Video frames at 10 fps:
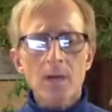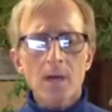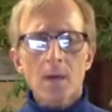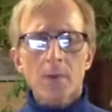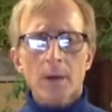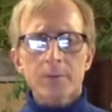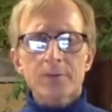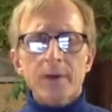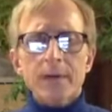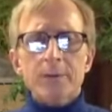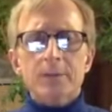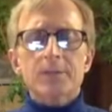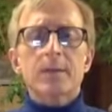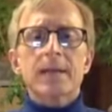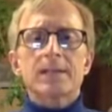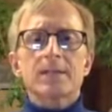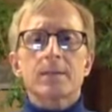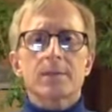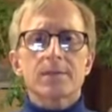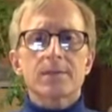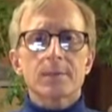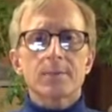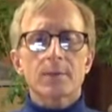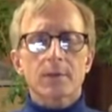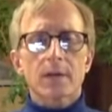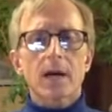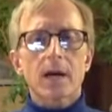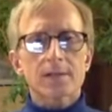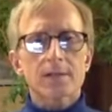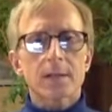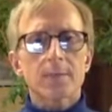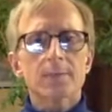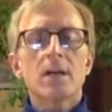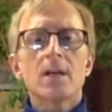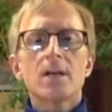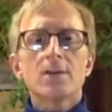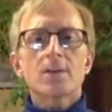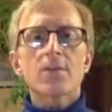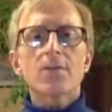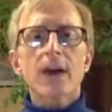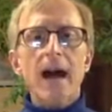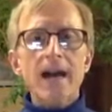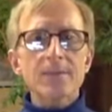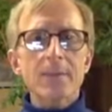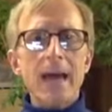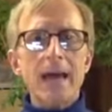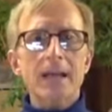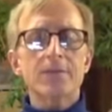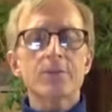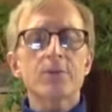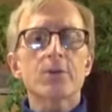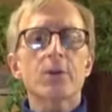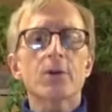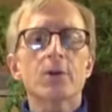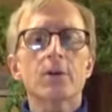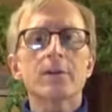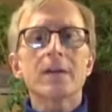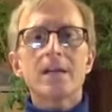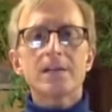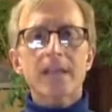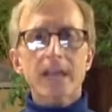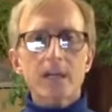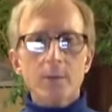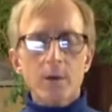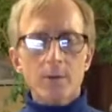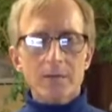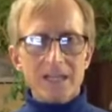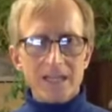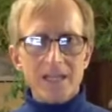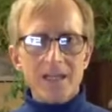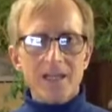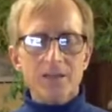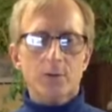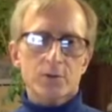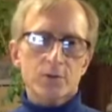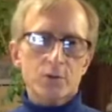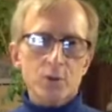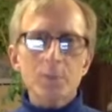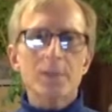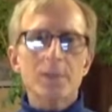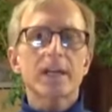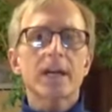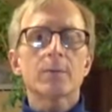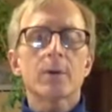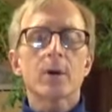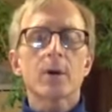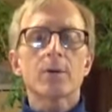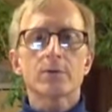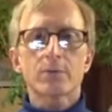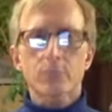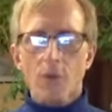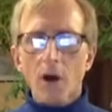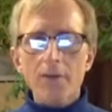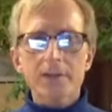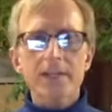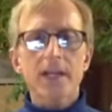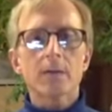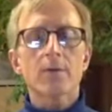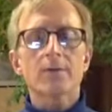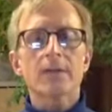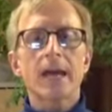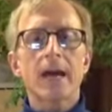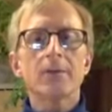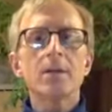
But I'm just trying to explain some of the simpler concepts. So thighs back gives you curve, tailbone in, or scoop the tailbone, or draw the tailbone down.